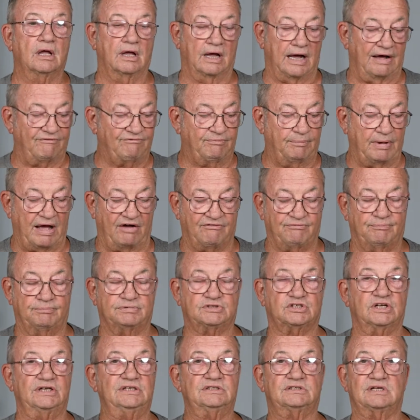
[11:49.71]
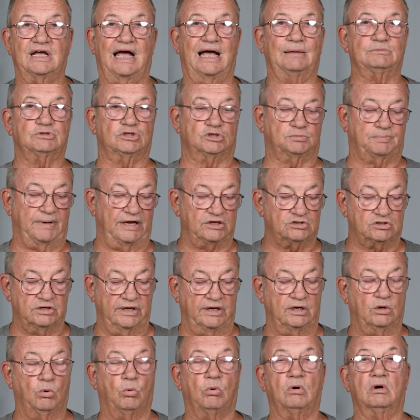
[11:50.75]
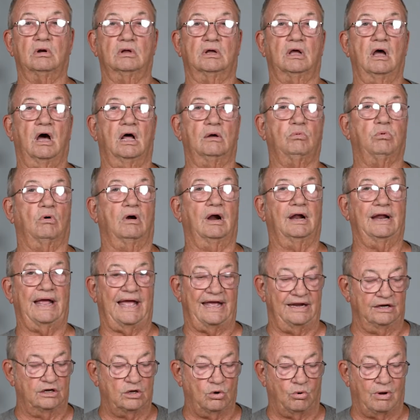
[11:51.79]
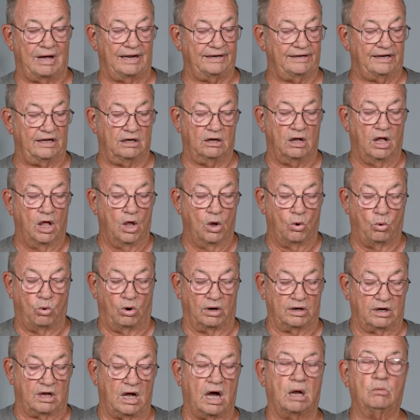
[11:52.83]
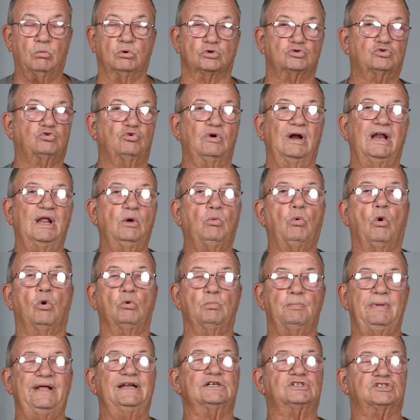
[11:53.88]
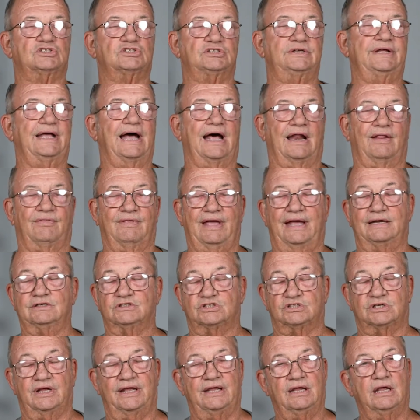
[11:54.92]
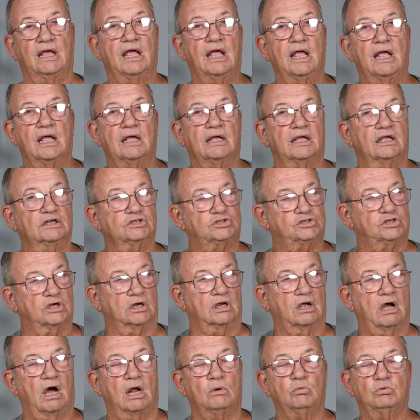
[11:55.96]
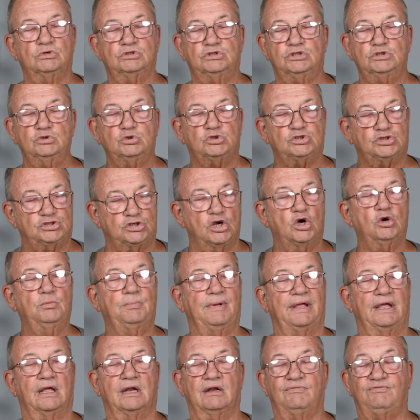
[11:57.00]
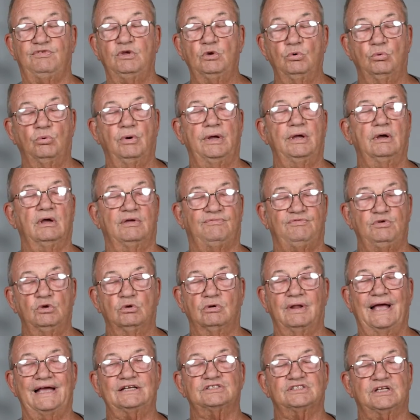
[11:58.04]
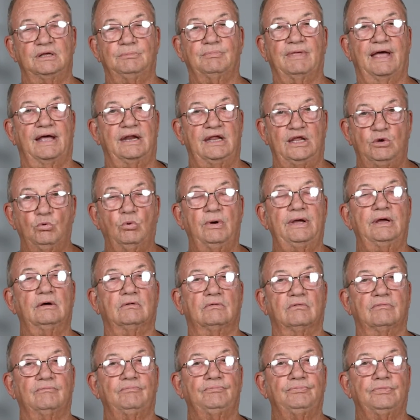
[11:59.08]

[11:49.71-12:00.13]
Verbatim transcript: I've, I've seen times, especially in the Word of God, where I had no idea what God was really wanting me to see out of that and say, God, would you show me? And if you will, if you'll ask Him that, He will.